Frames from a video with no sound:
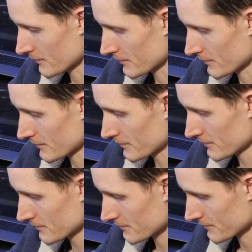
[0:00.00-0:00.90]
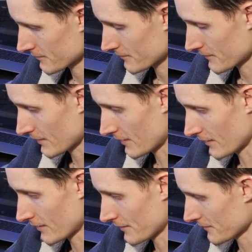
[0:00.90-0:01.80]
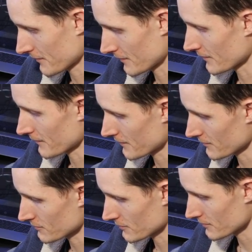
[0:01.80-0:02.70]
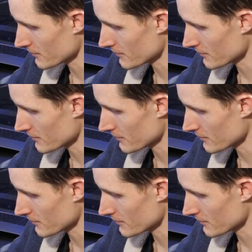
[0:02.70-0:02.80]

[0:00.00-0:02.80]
Okay. I like this one